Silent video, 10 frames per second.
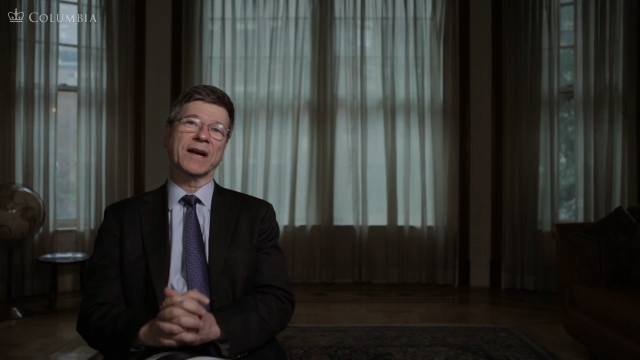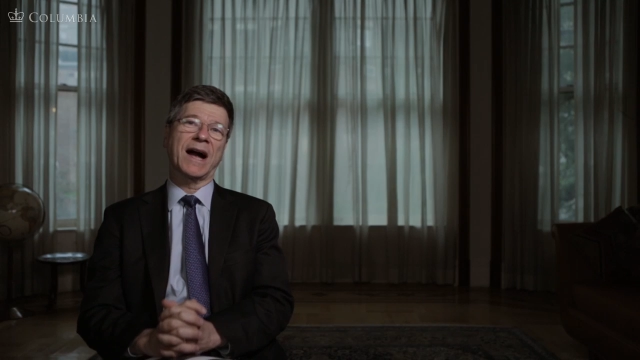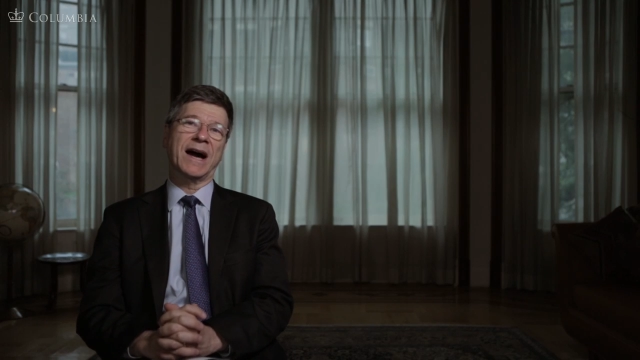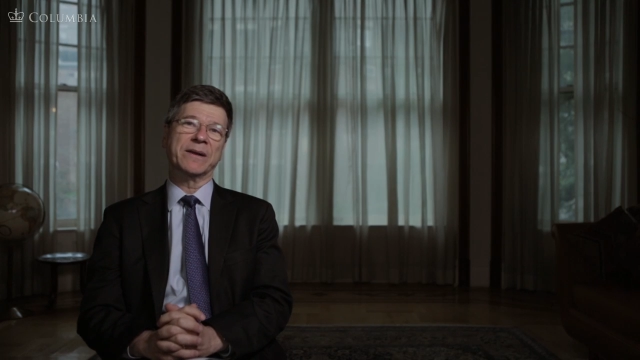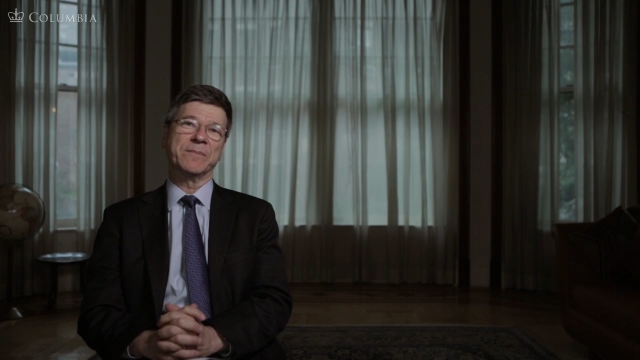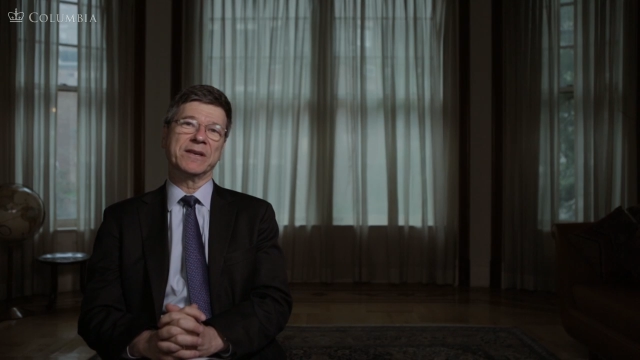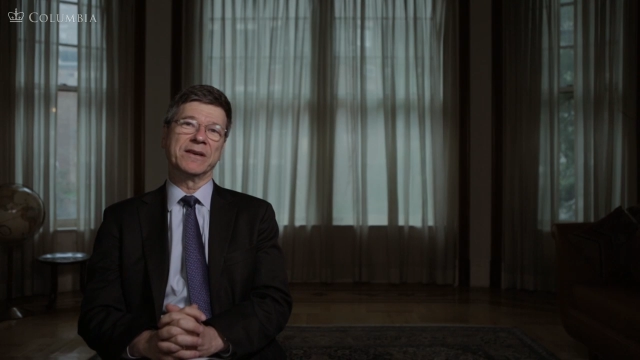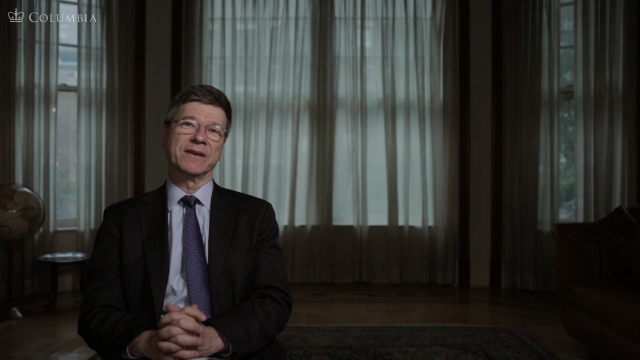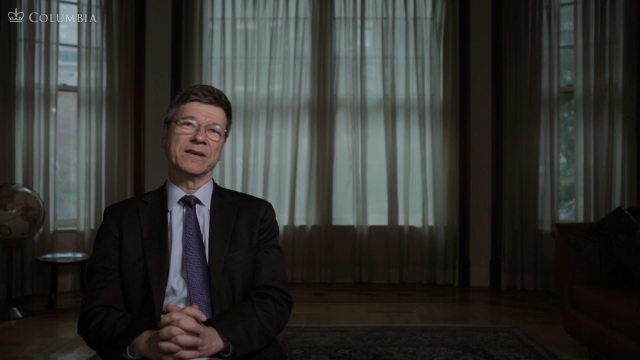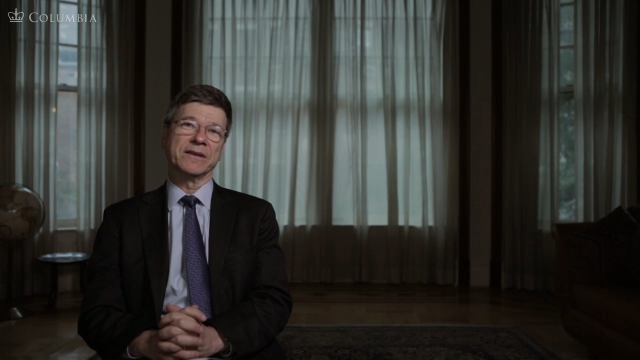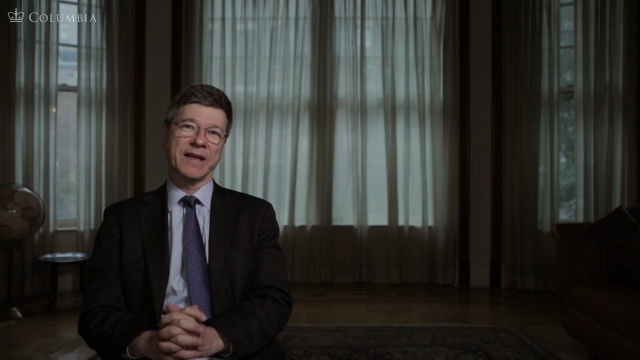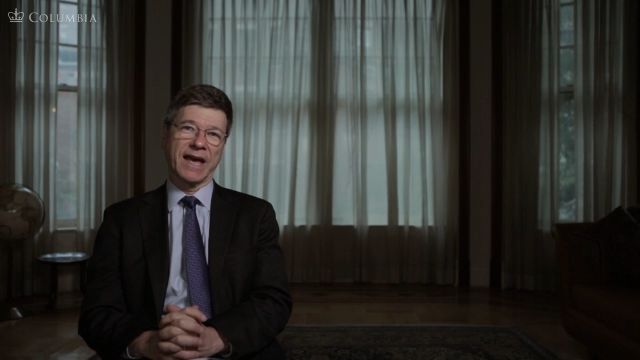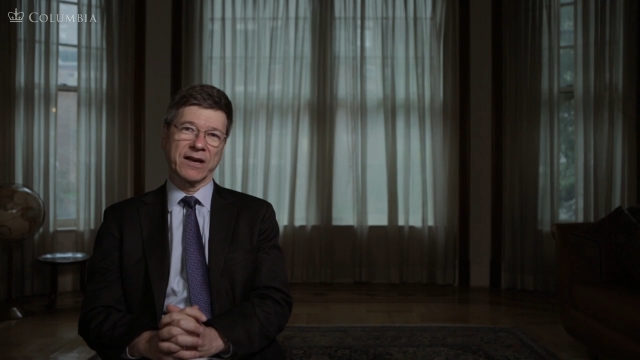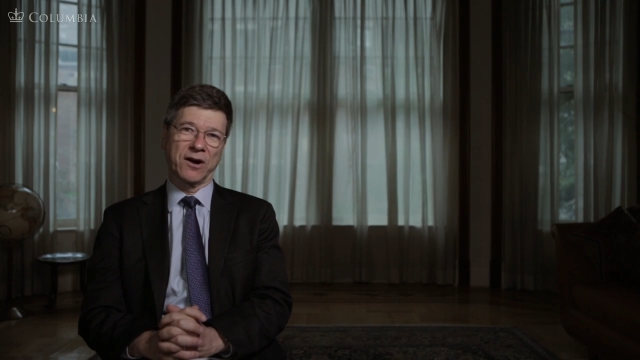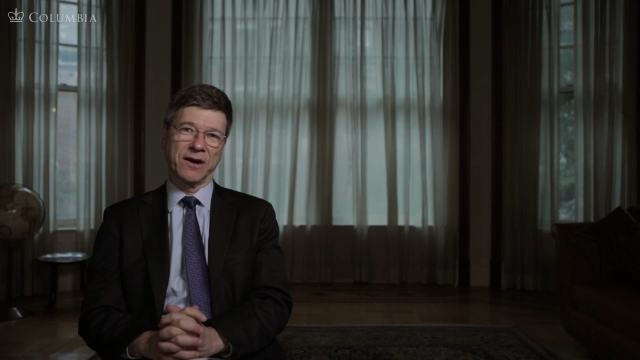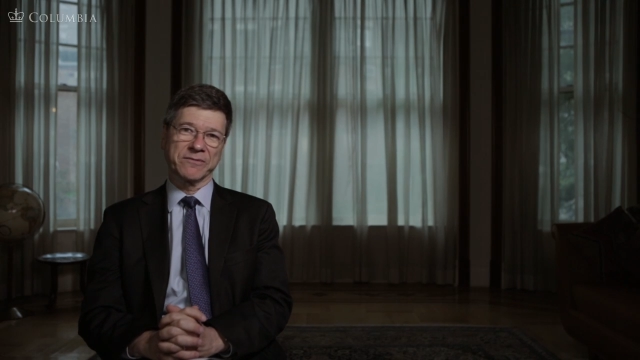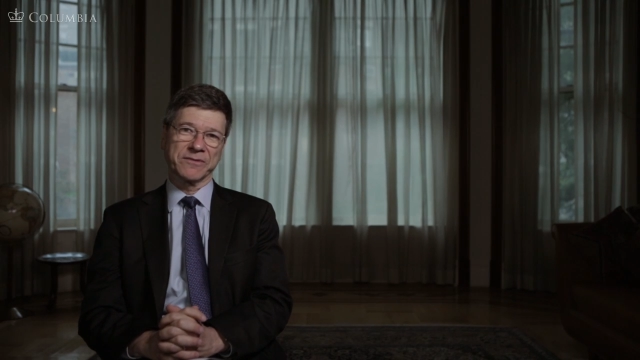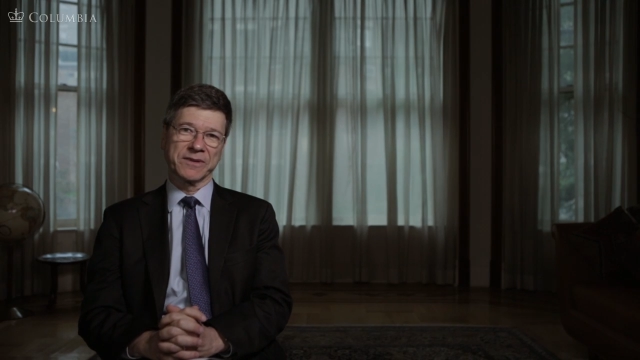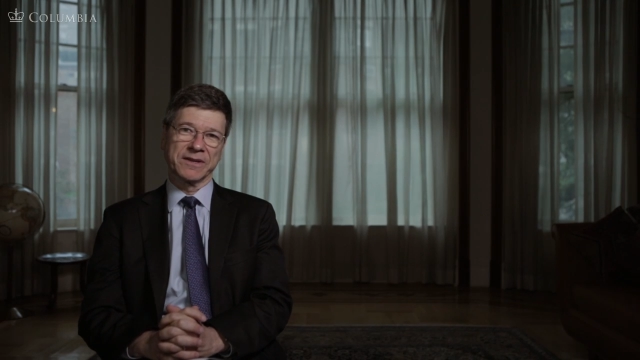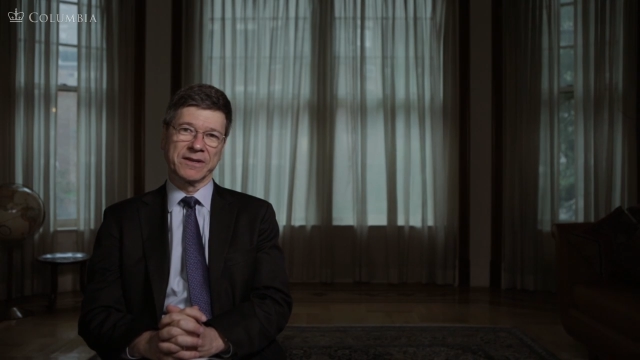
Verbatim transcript: economy take off